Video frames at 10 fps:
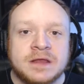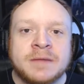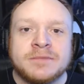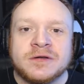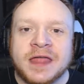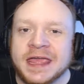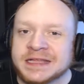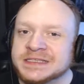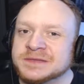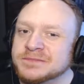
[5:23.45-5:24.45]
Number
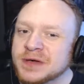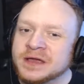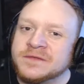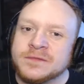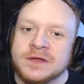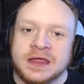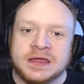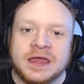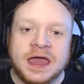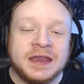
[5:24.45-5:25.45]
8, bug-free.